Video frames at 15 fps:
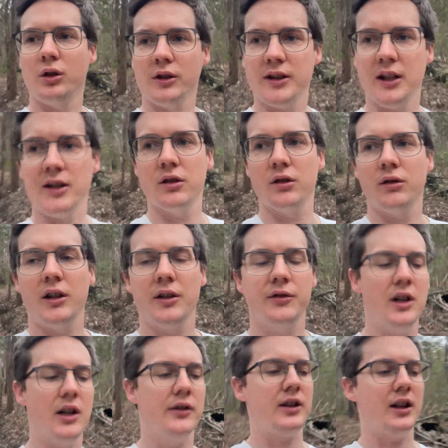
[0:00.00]
it takes you to run a
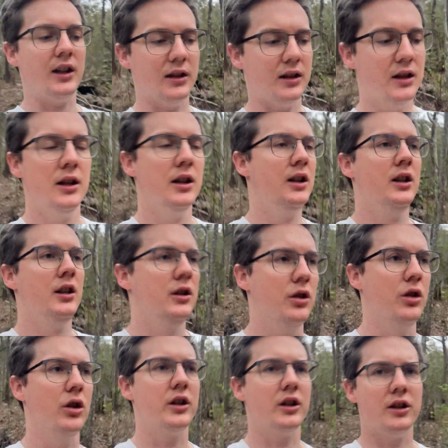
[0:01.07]
5k, you're
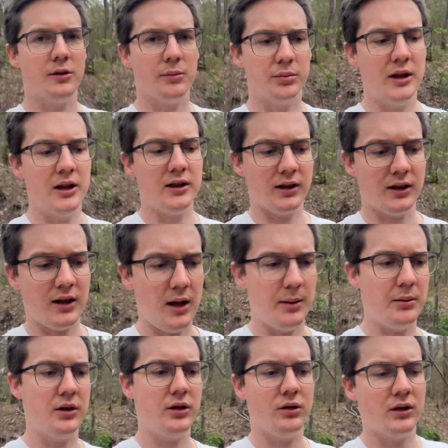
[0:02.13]
not going to deplete
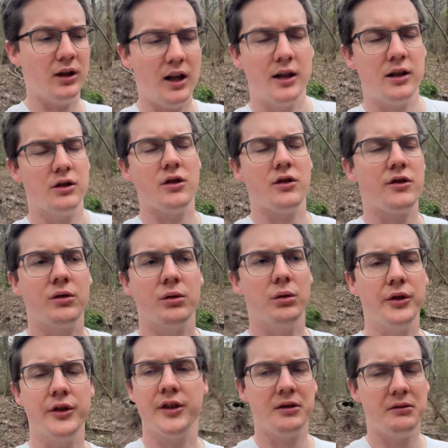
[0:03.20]
your glycogen
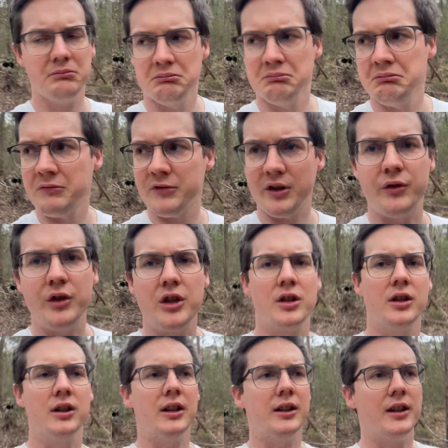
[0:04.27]
stores
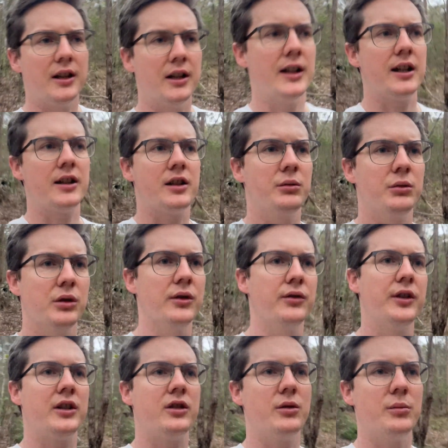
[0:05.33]
sufficiently that it actually will affect your